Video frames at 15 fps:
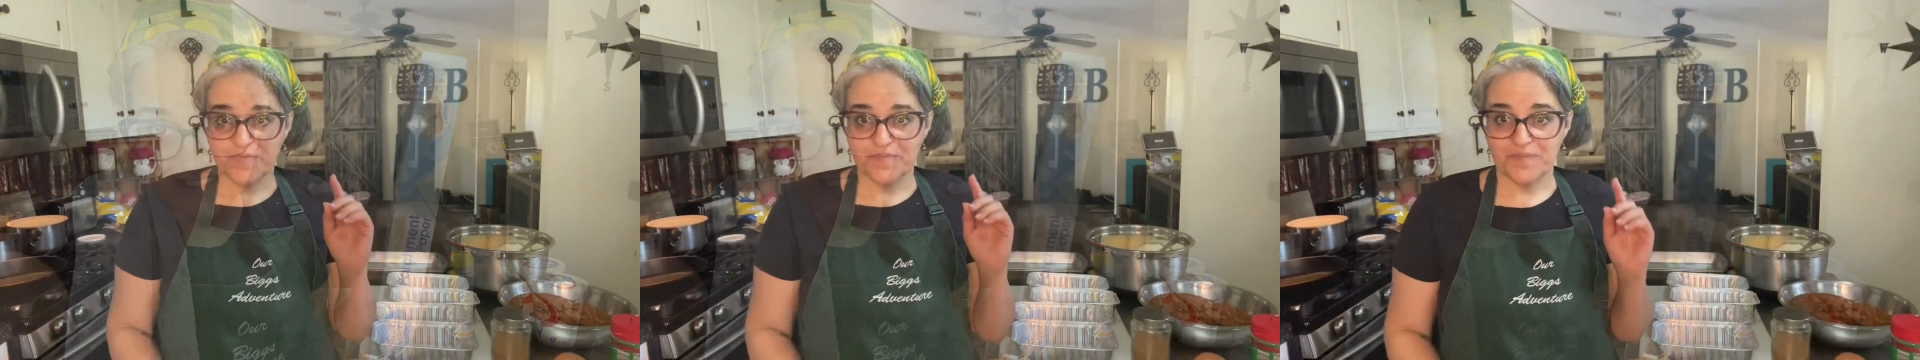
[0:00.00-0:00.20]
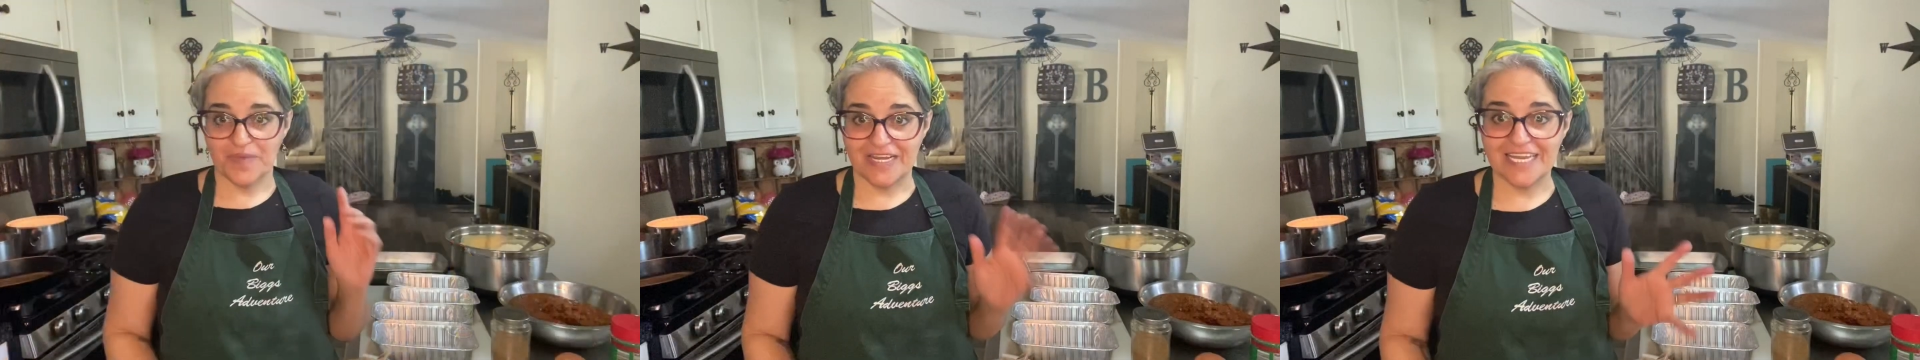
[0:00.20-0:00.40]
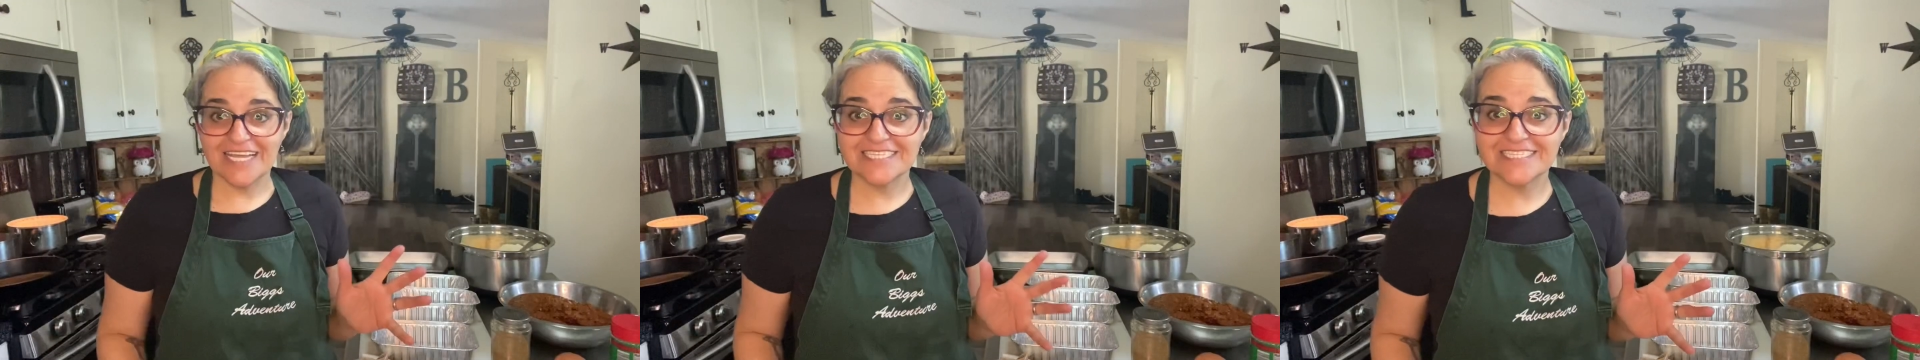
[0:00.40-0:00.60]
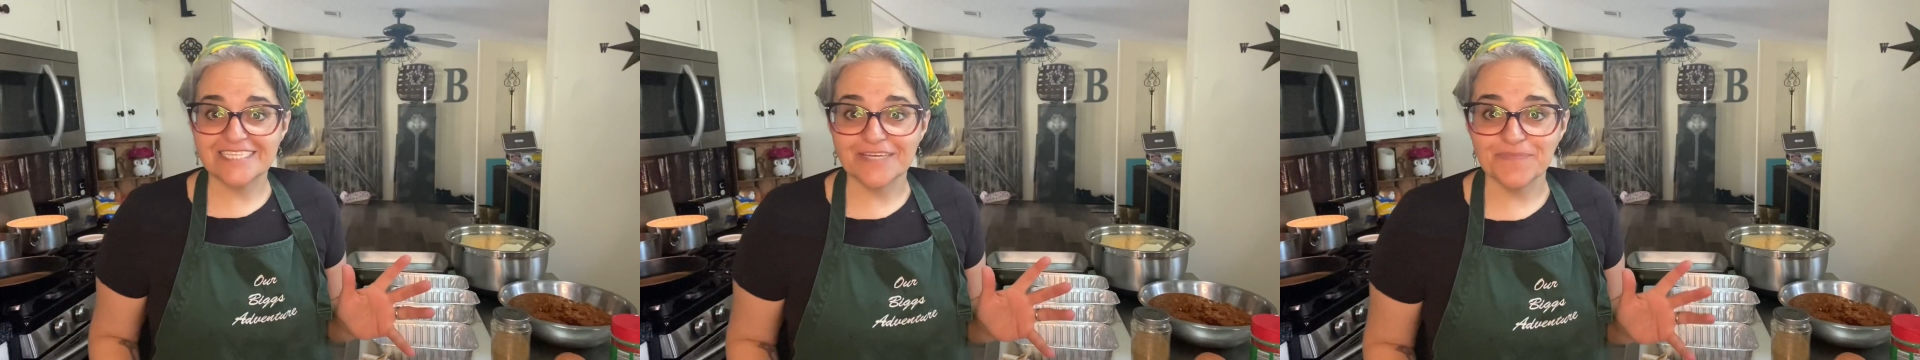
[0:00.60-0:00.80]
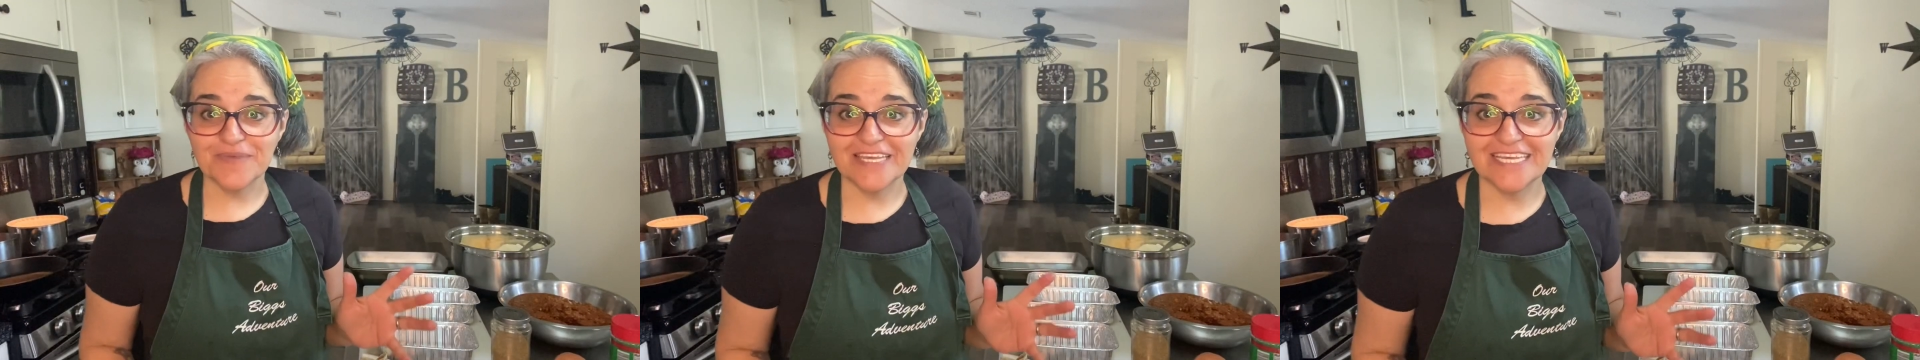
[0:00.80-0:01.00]
My next
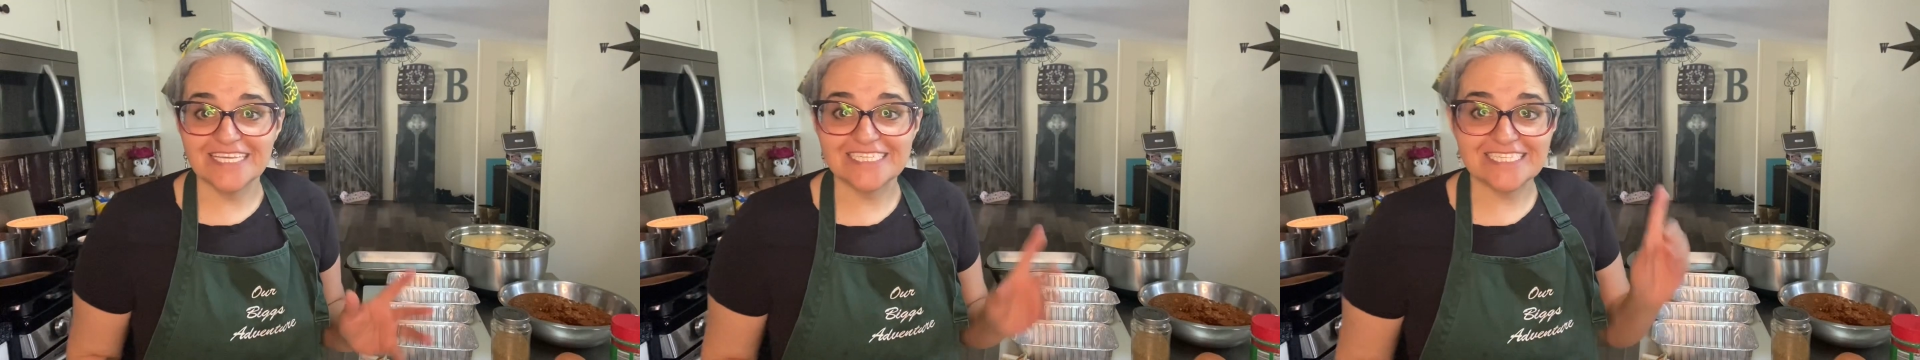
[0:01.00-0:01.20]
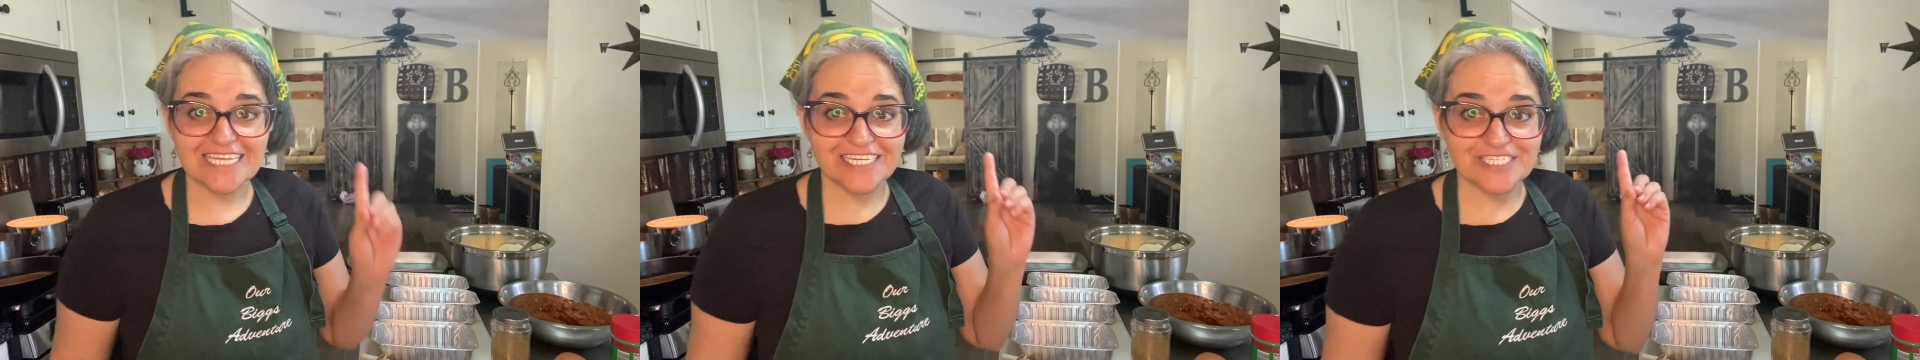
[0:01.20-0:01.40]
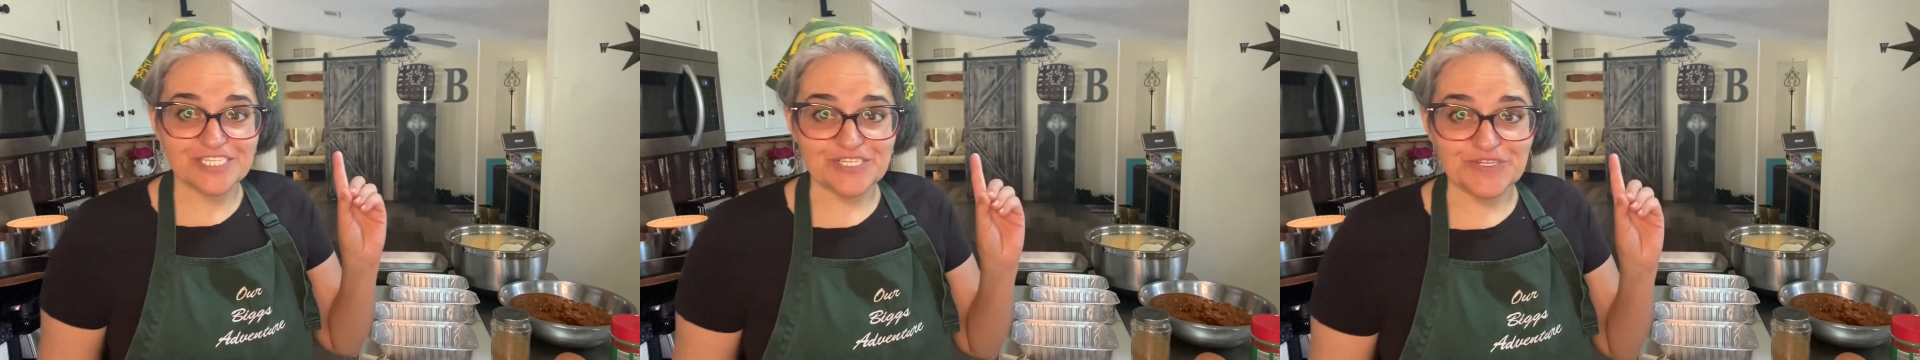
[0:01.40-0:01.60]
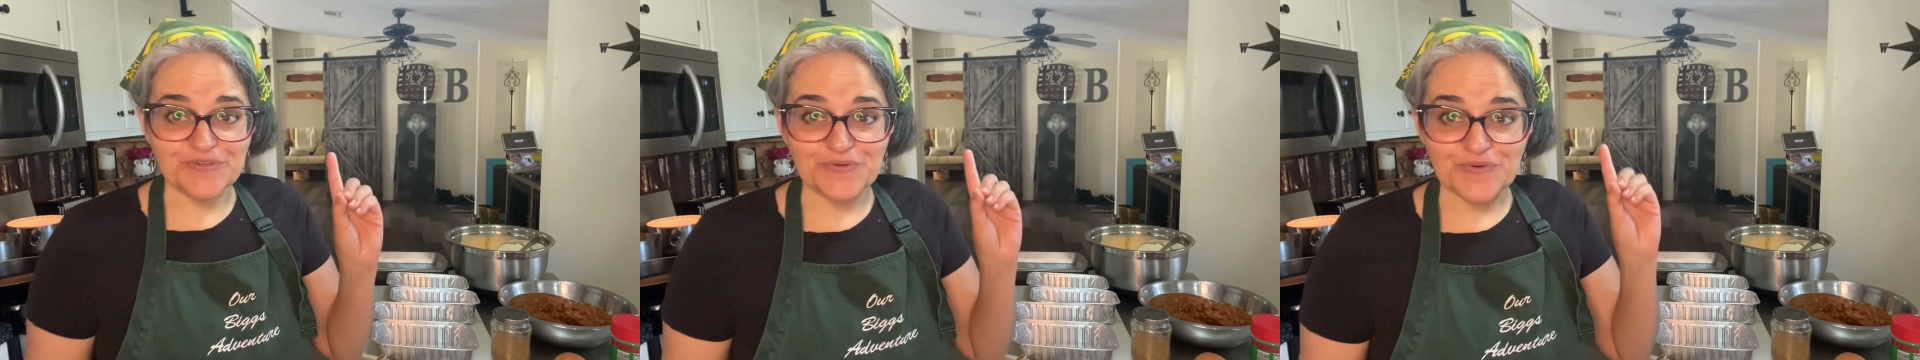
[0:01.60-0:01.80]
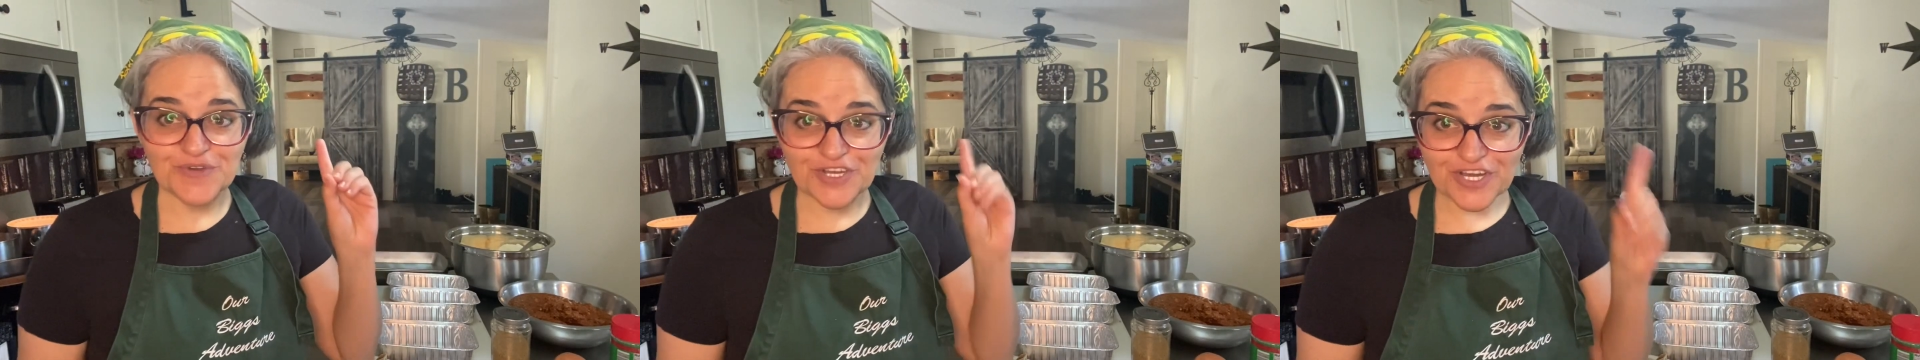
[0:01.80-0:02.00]
tip is to